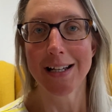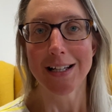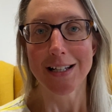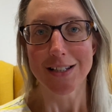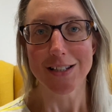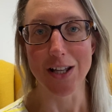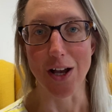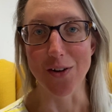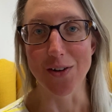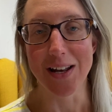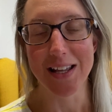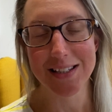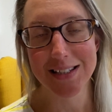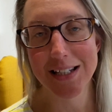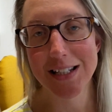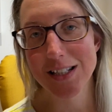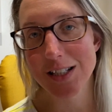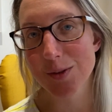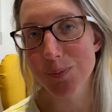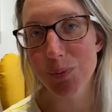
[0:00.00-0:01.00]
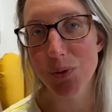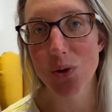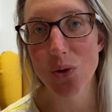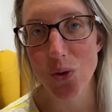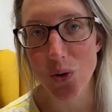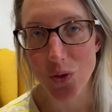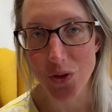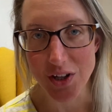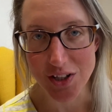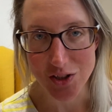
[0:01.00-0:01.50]
So let's
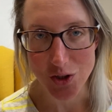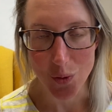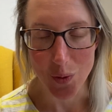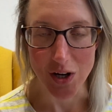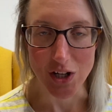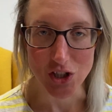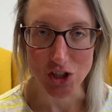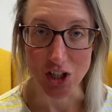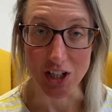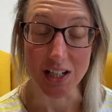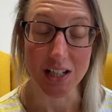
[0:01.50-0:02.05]
explore this question.